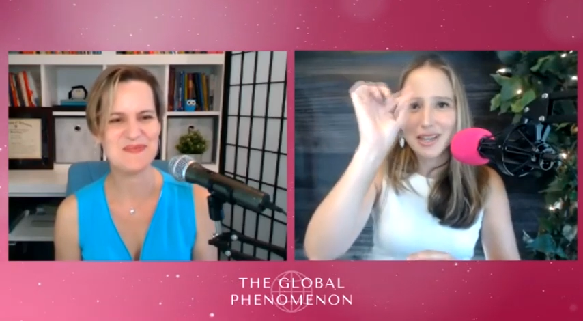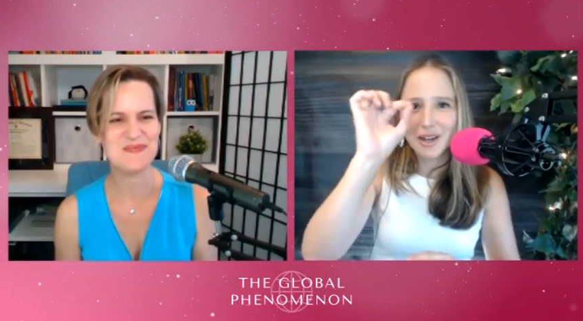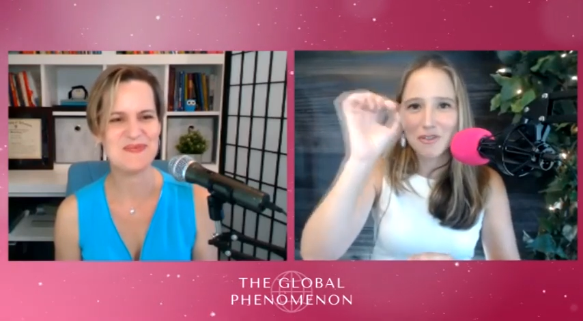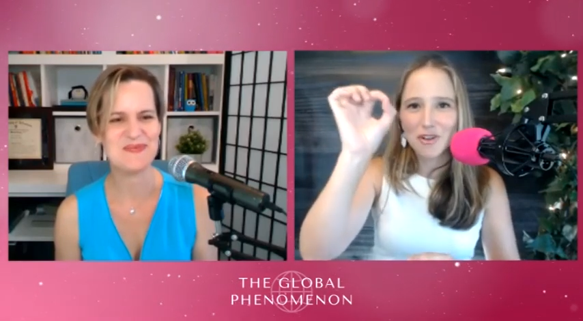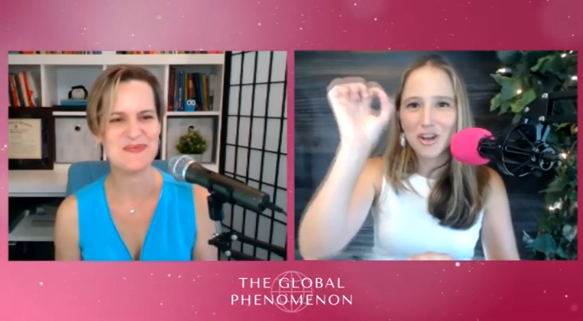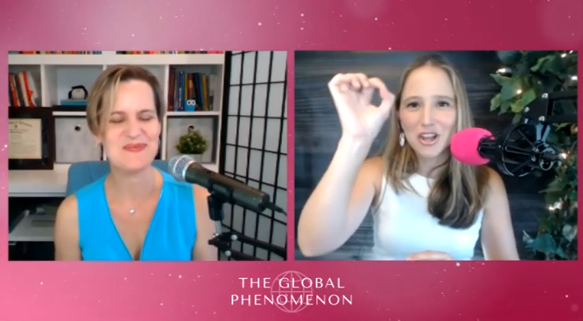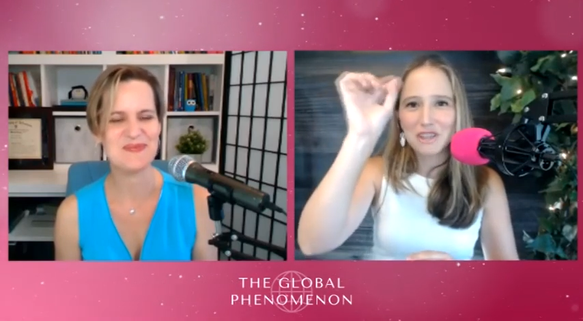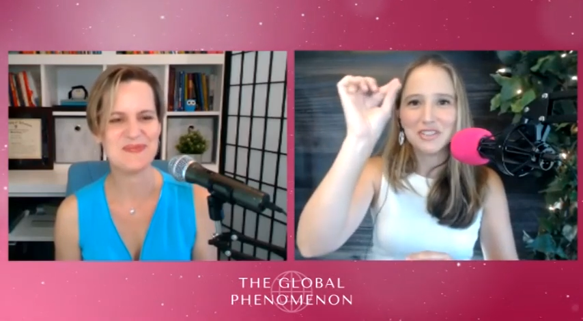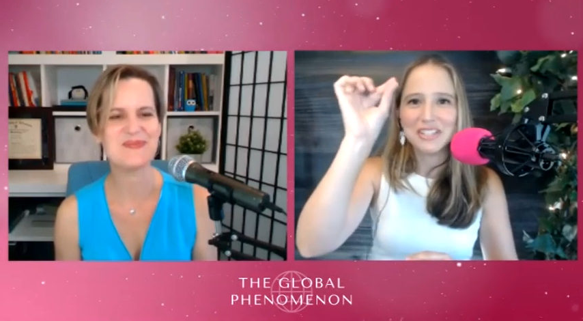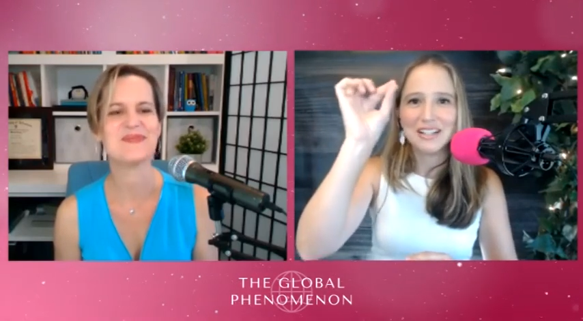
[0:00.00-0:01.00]
Speaker 1: care for a lot
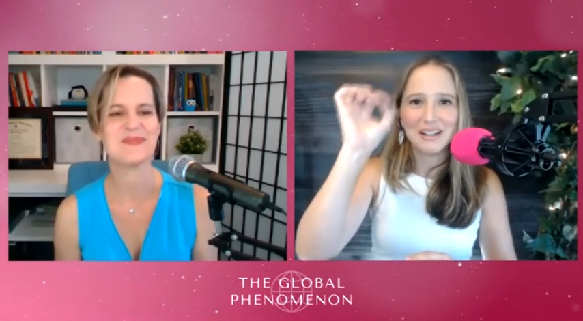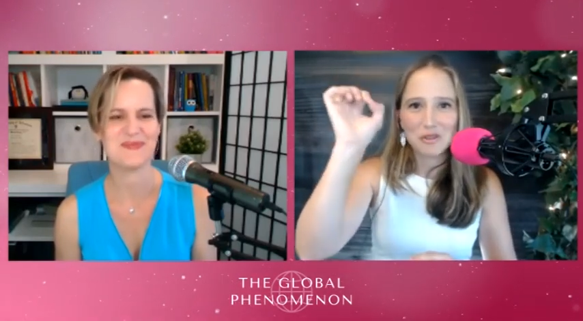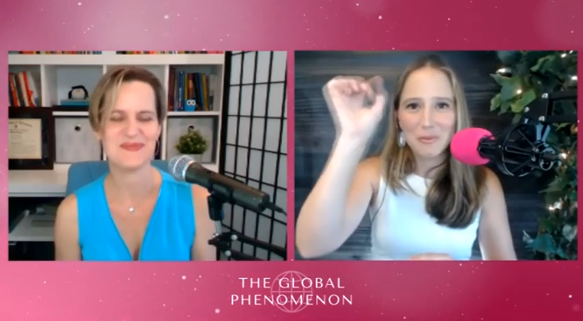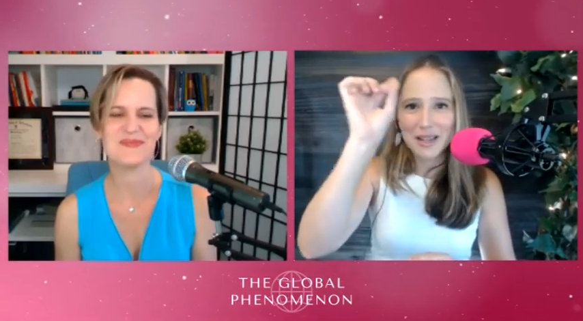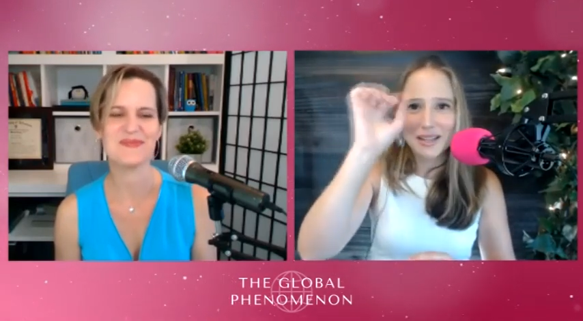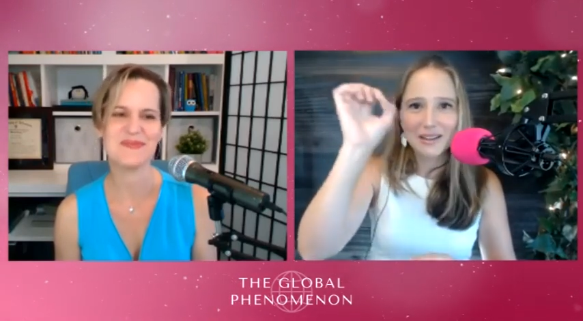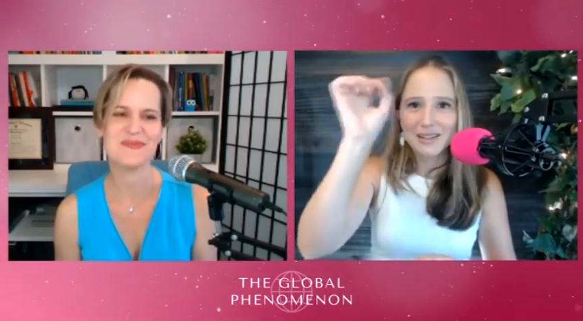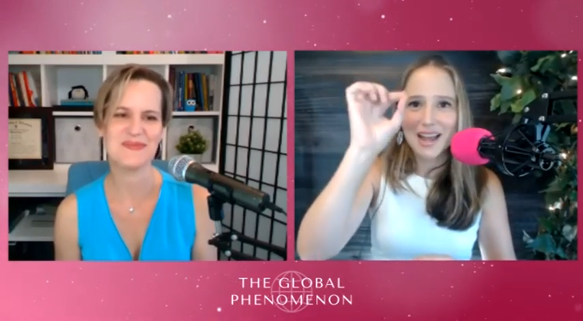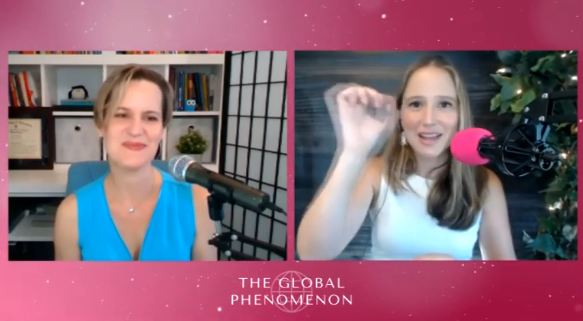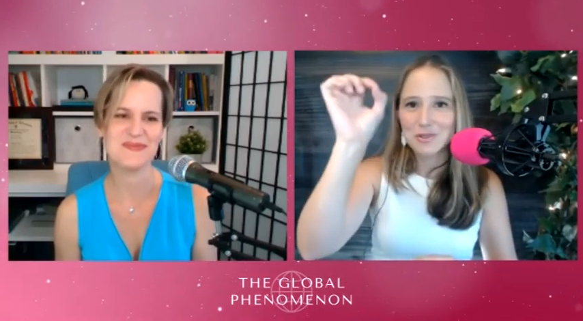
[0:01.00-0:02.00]
of detail. So my little guys,